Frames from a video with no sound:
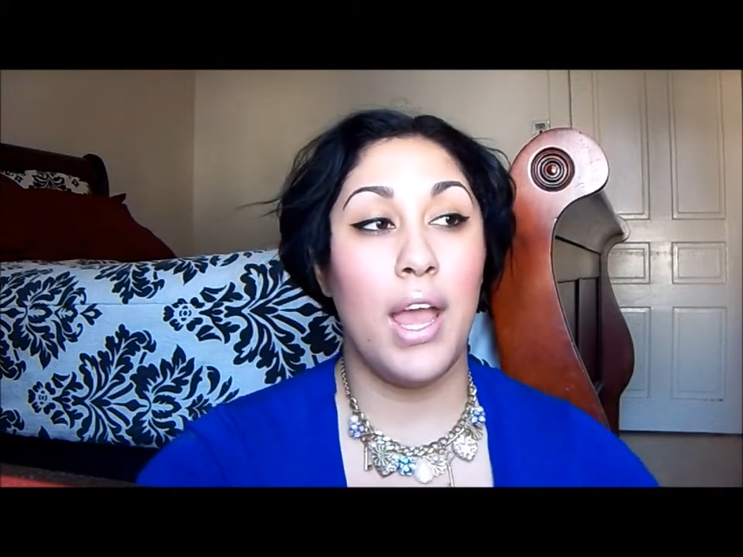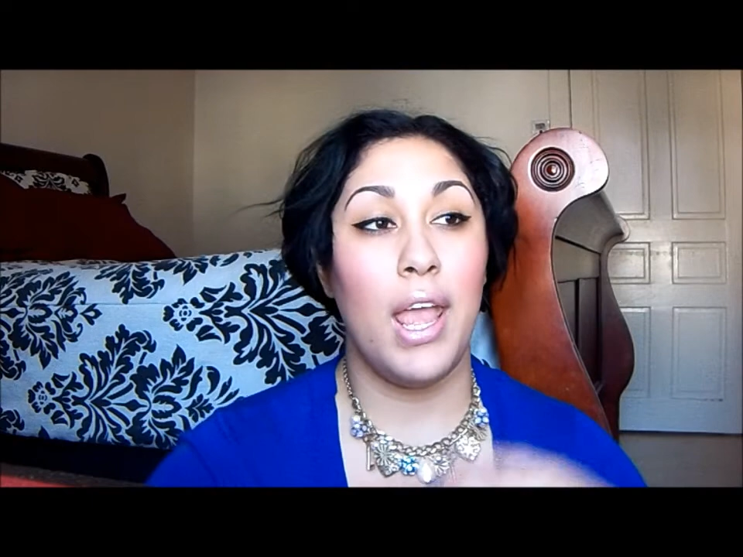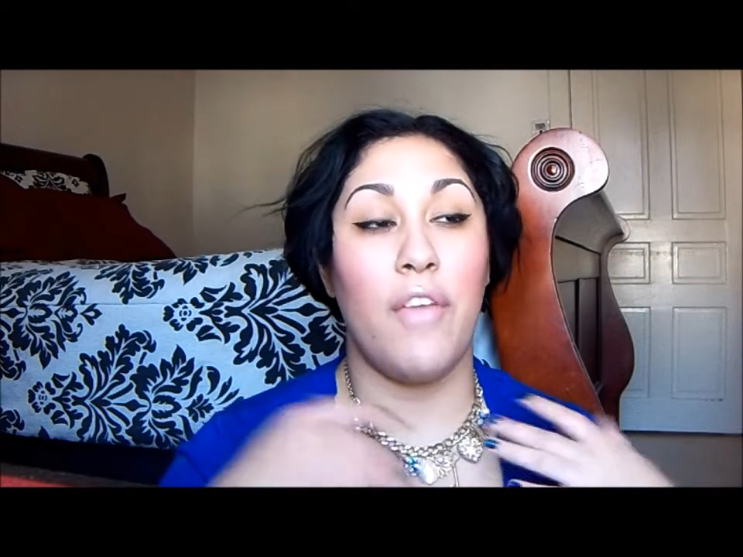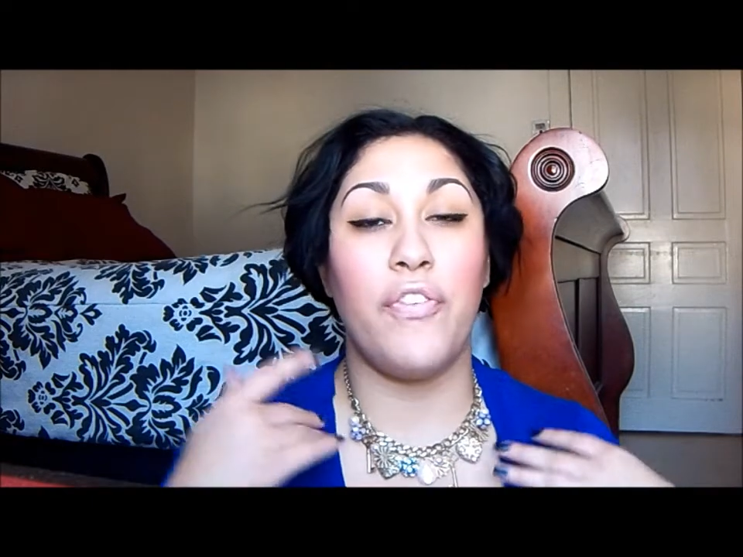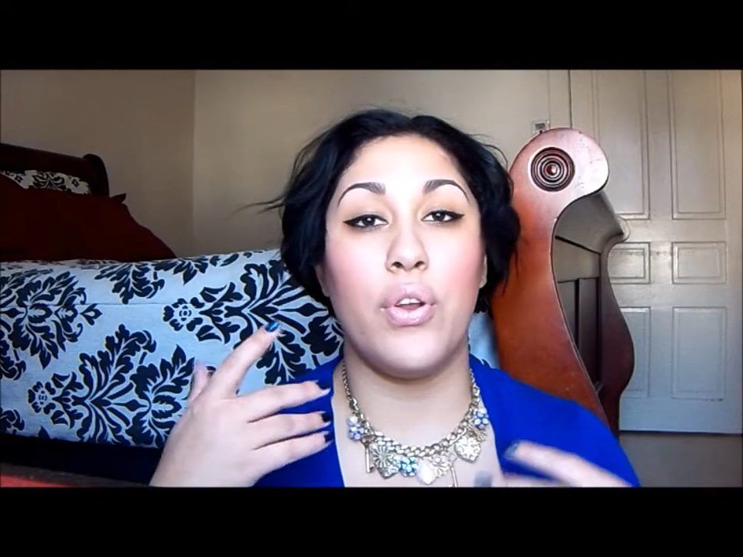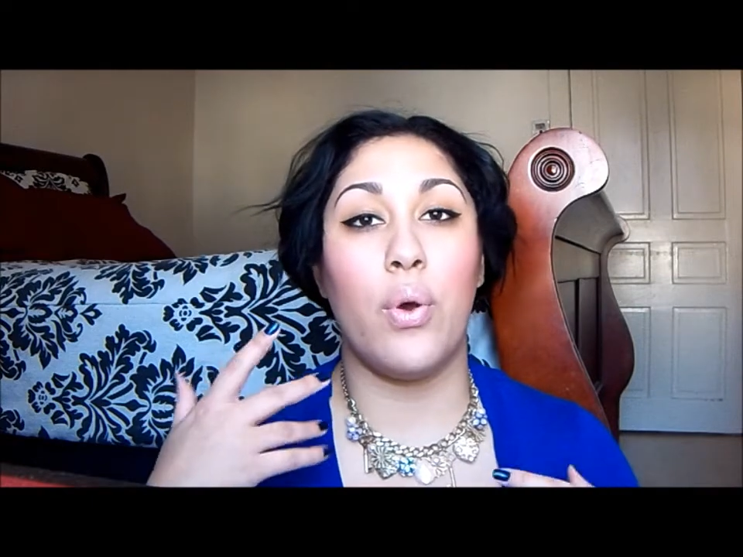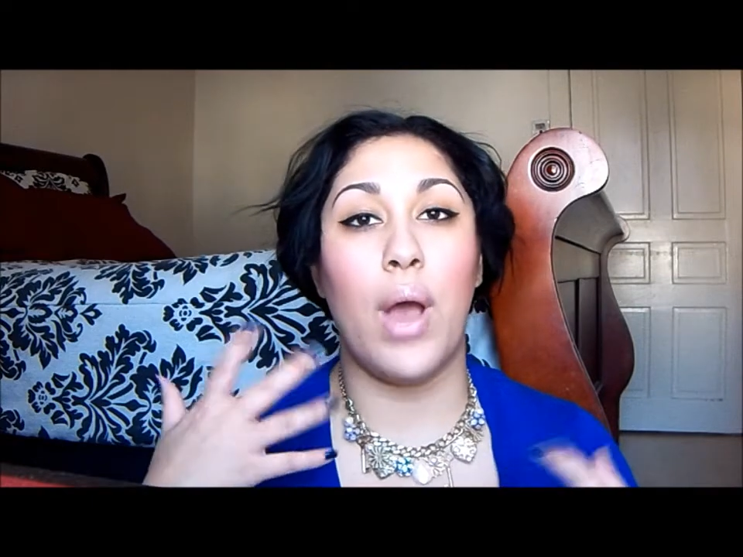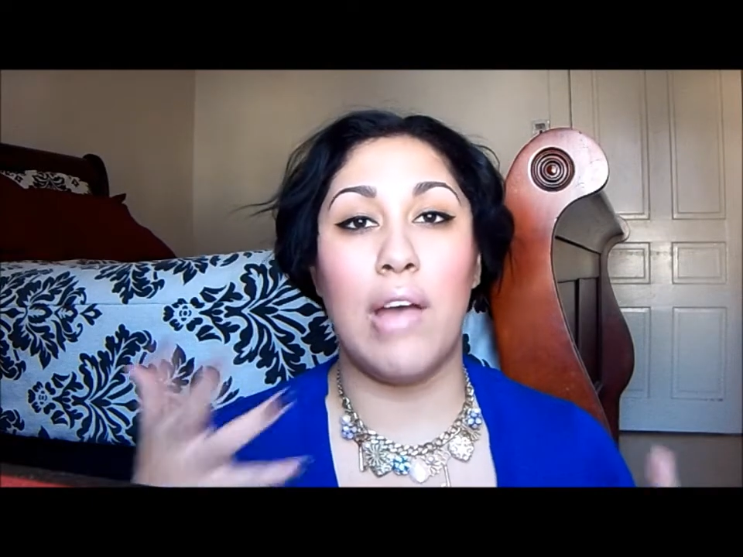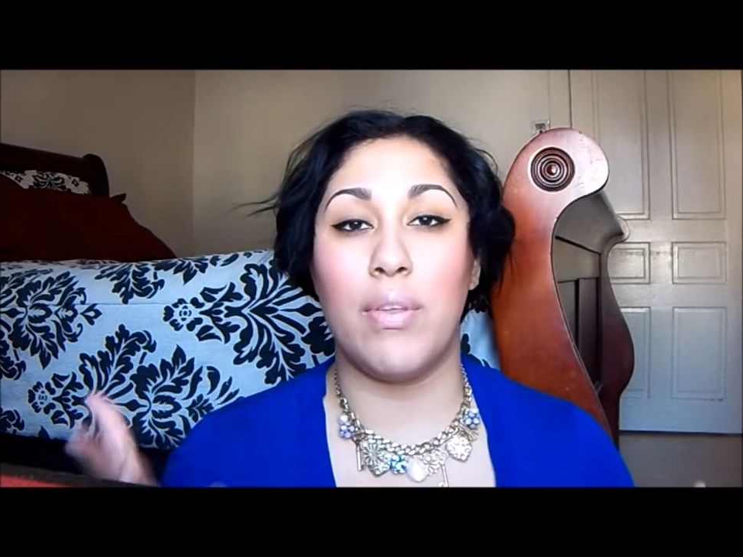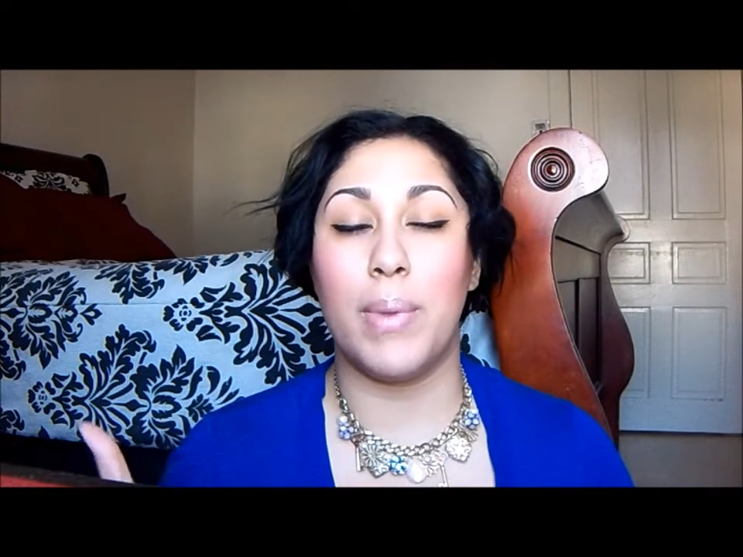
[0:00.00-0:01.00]
if you don't
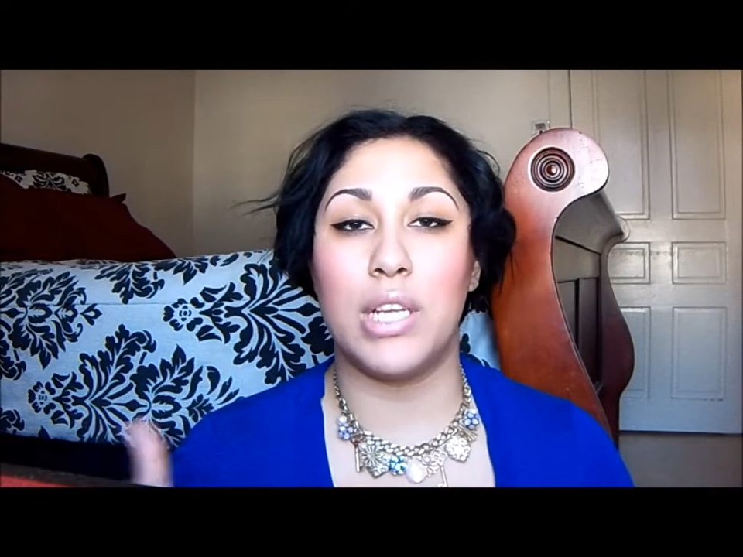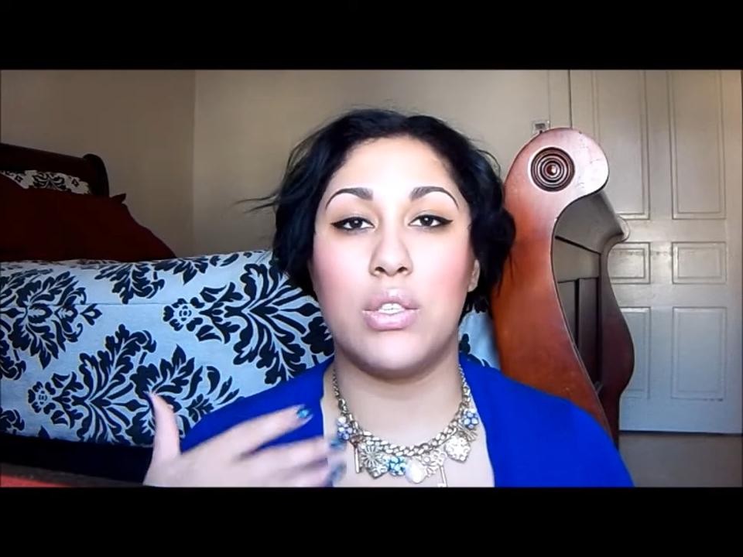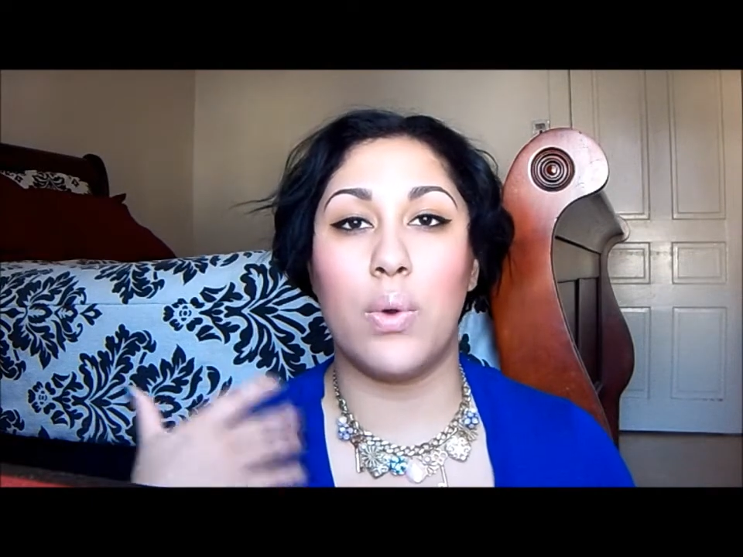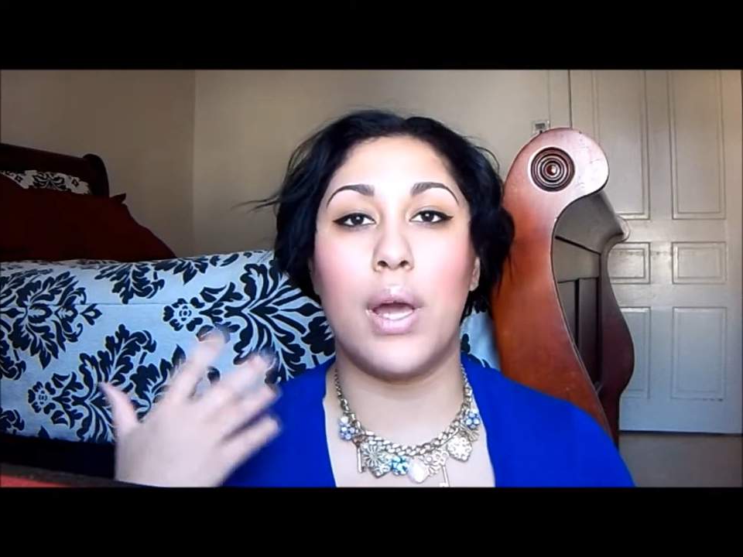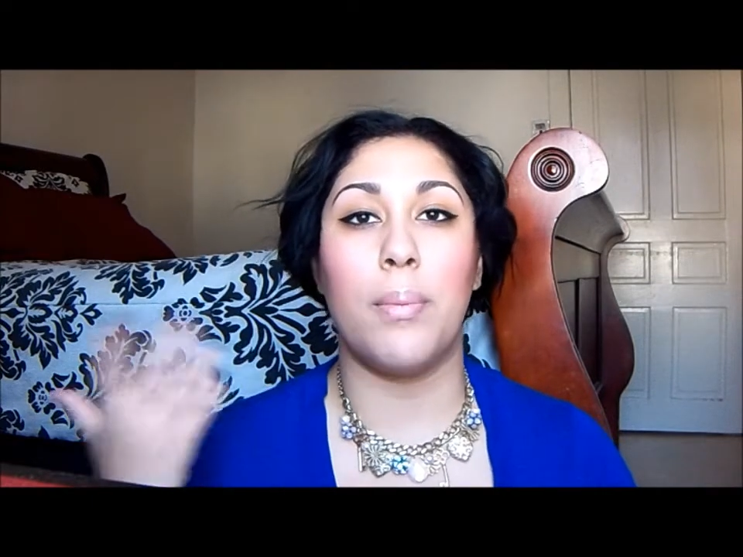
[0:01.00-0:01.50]
have the money to go out